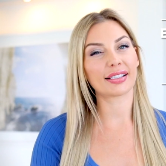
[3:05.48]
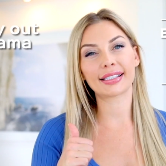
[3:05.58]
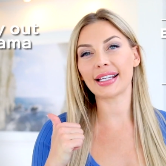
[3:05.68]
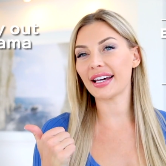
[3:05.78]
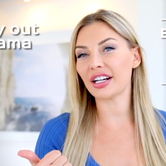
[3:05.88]

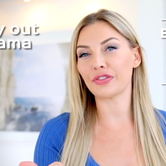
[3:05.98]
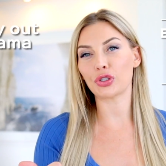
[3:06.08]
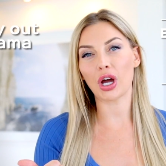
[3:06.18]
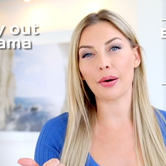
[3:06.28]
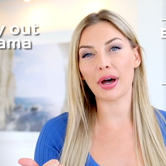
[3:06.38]
stay out of
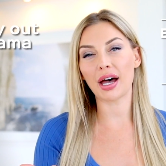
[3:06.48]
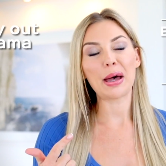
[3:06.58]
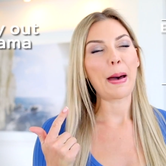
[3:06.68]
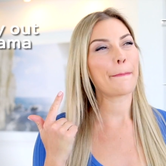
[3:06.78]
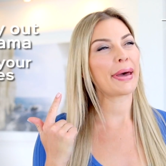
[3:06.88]

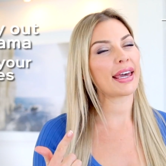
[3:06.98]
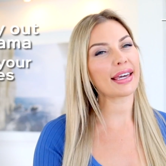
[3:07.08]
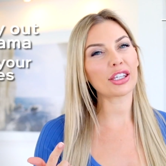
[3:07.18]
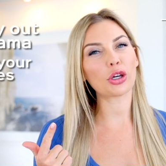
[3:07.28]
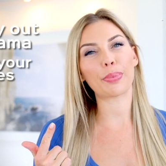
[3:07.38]
drama,
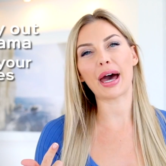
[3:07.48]
pick your